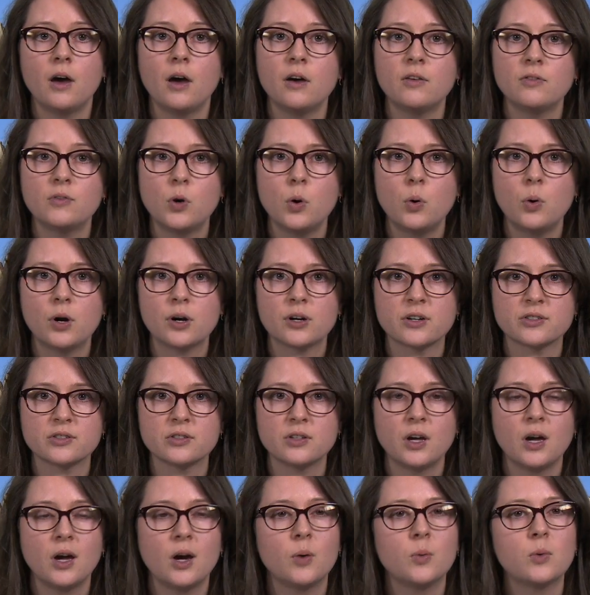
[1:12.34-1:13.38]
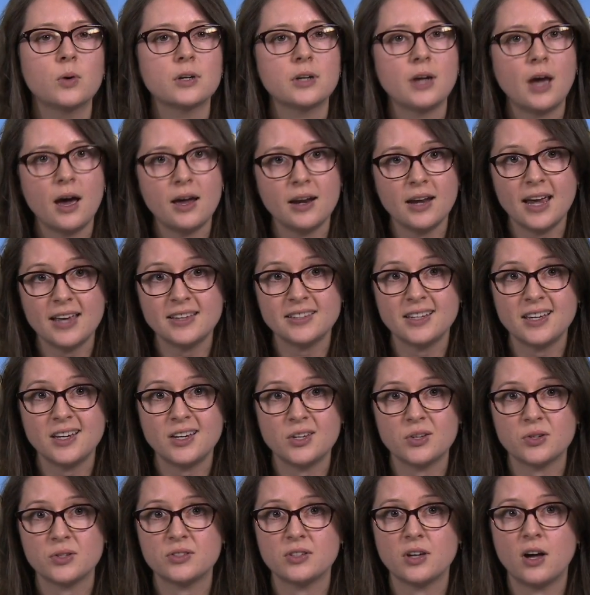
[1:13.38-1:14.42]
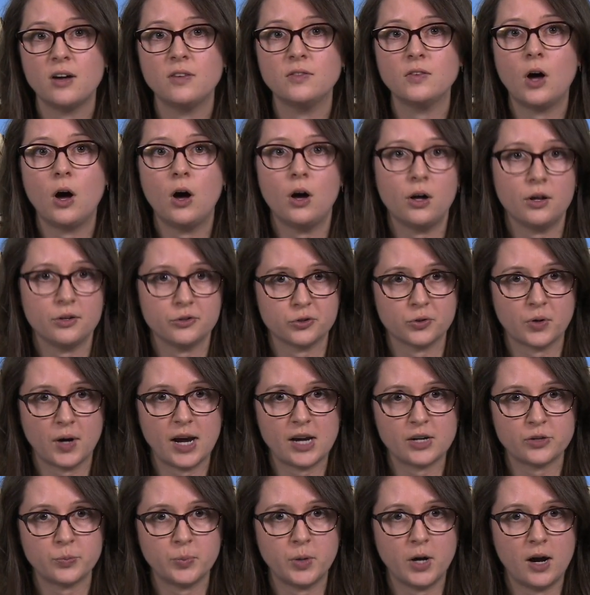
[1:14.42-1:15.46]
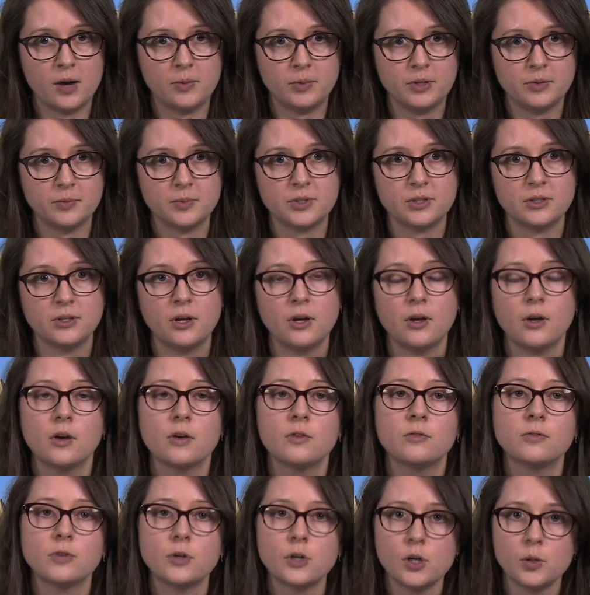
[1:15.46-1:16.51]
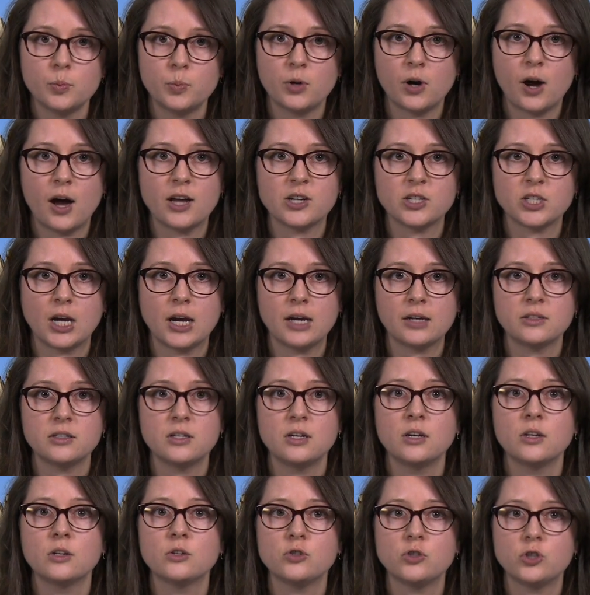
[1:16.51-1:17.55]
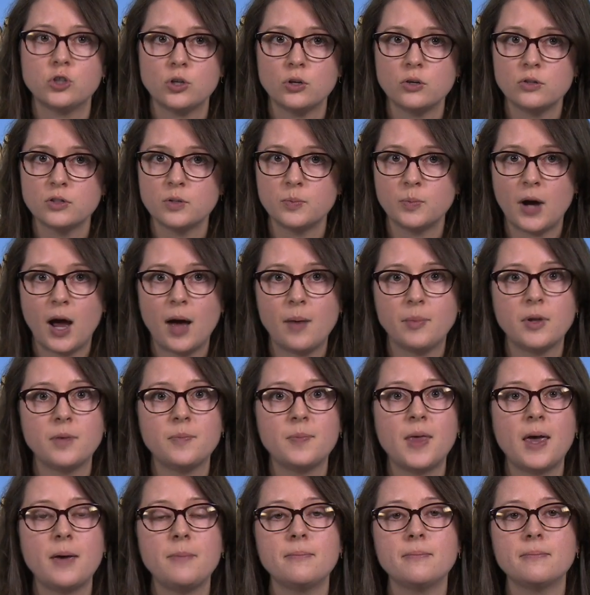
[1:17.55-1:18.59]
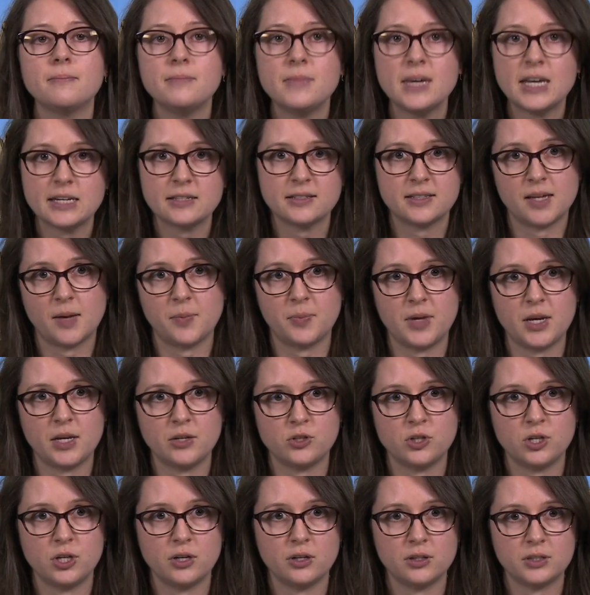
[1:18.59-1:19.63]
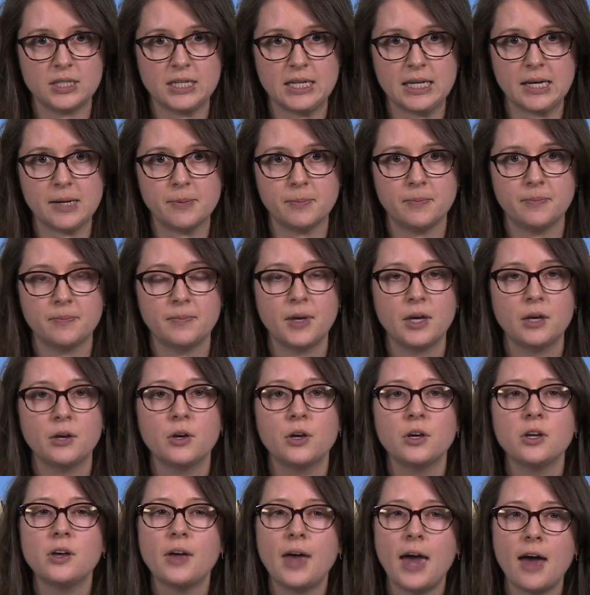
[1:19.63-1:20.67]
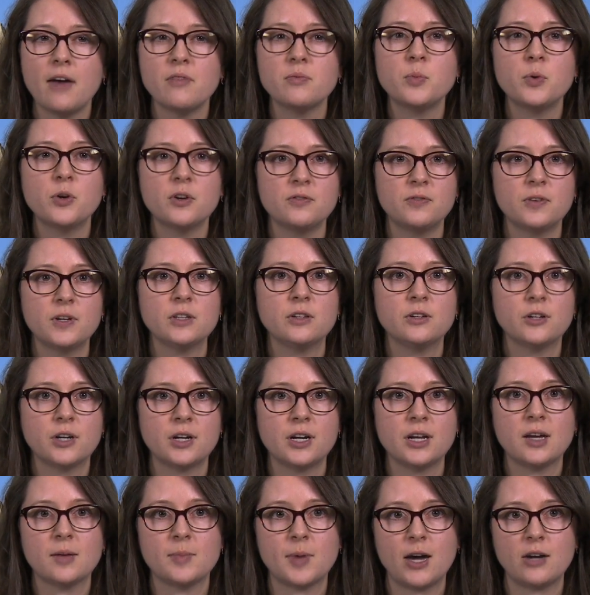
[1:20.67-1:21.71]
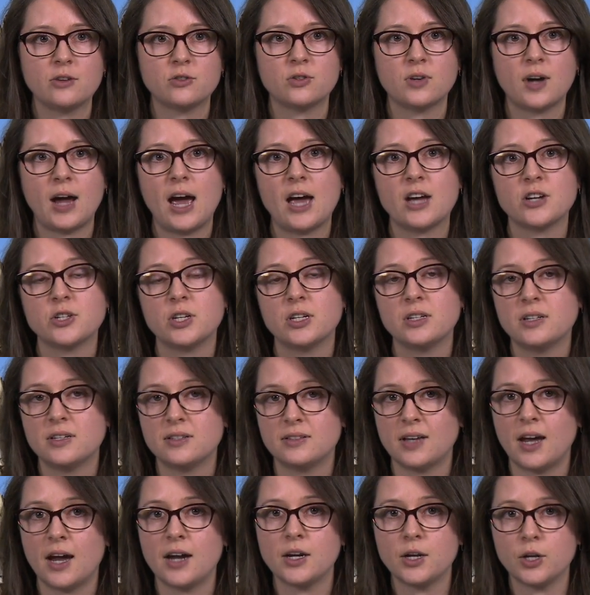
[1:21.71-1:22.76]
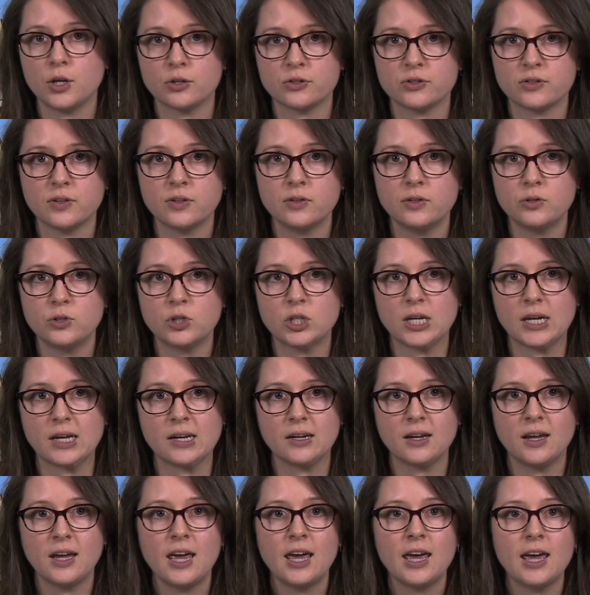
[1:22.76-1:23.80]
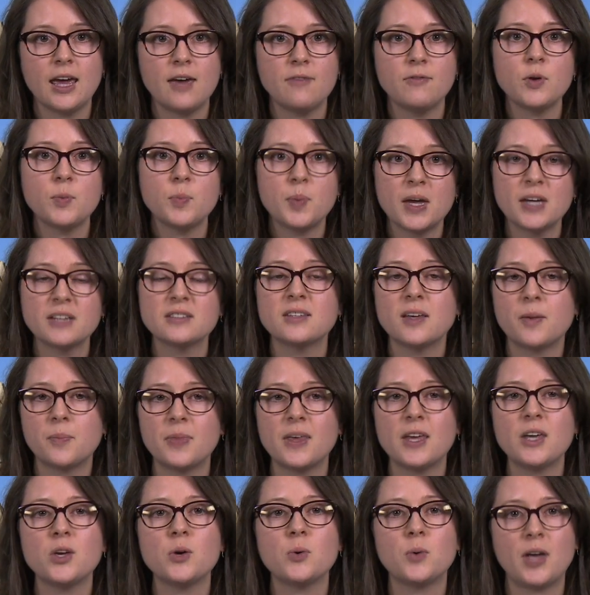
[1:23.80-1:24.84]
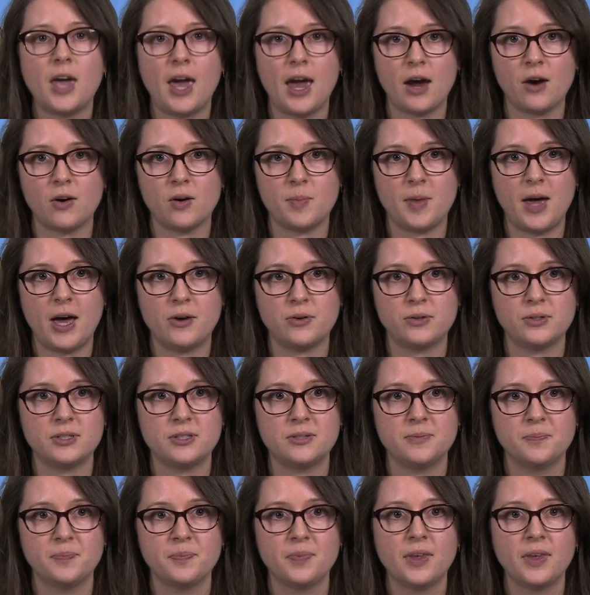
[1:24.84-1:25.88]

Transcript: Of course, we're not asking you to solve all trash problems. For your project, choose a problem that means something to your team. You'll have more fun learning about trash and designing your solution if you pick something you care about.